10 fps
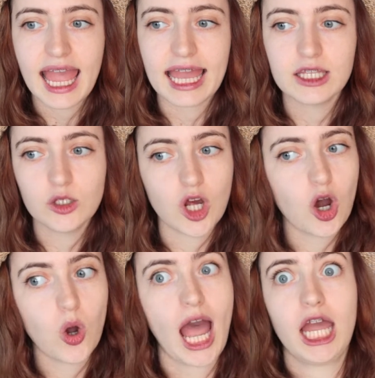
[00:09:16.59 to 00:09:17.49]
and you
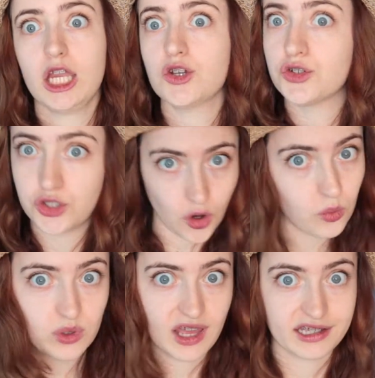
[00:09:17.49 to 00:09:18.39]
know how you
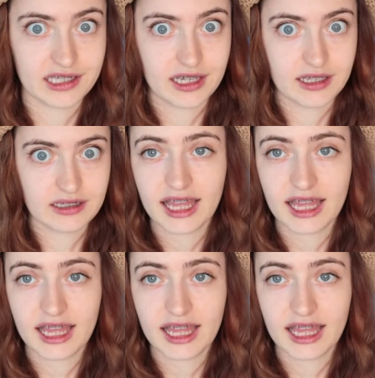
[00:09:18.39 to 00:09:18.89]
don't like it.